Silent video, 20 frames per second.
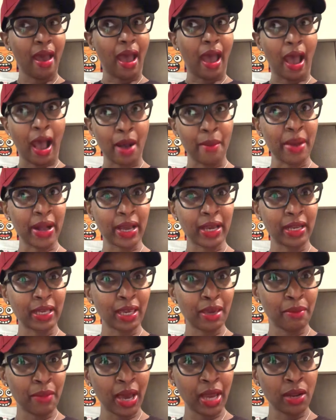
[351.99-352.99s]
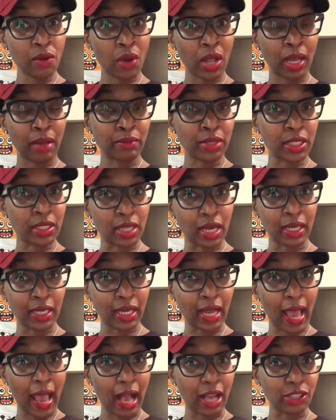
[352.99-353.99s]
How am I going to get money while I'm stuck
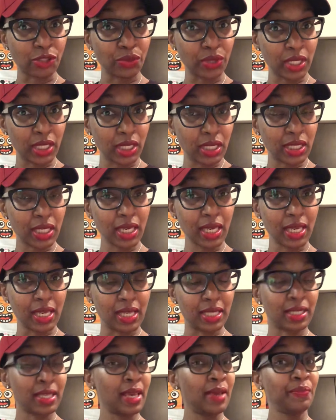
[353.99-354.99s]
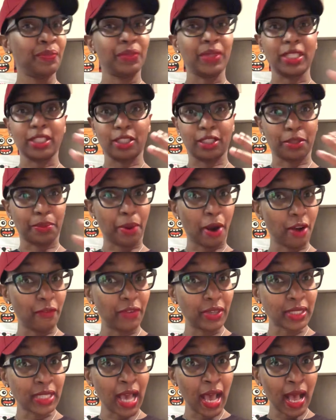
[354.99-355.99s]
in the house with these kids? This is the
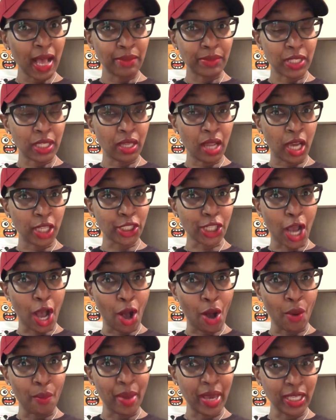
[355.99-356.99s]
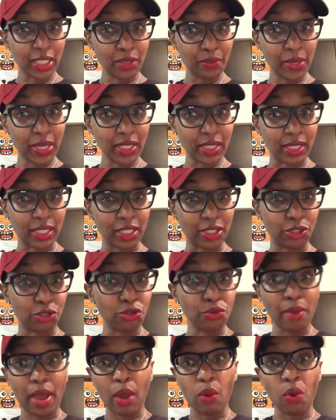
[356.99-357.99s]
perfect time to launch a home-based business.
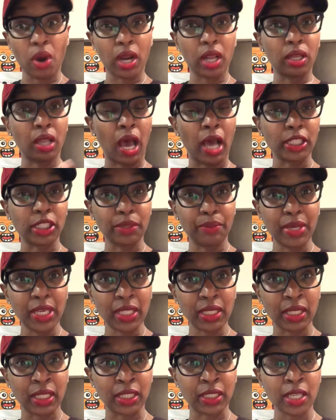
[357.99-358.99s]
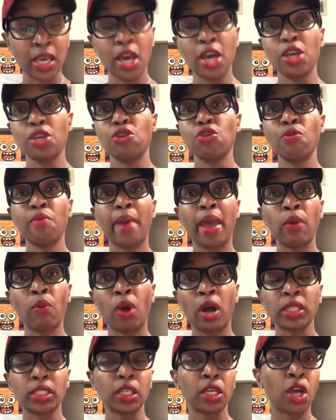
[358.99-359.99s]
You may want to launch a business. You may
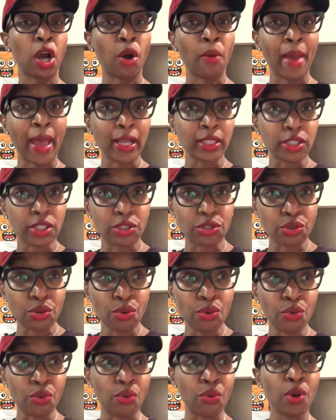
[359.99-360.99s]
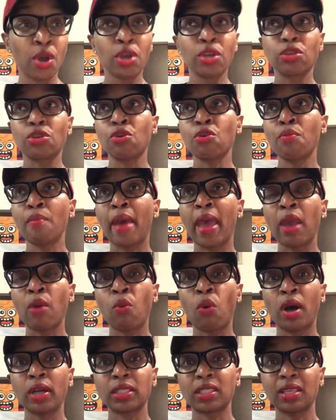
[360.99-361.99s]
want to go back to school. You may
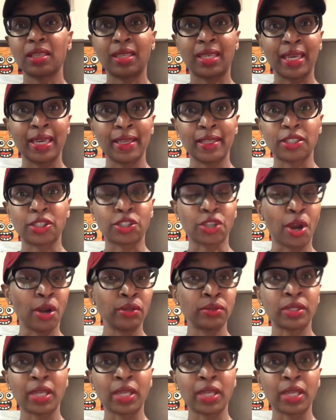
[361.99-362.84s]
want to get certain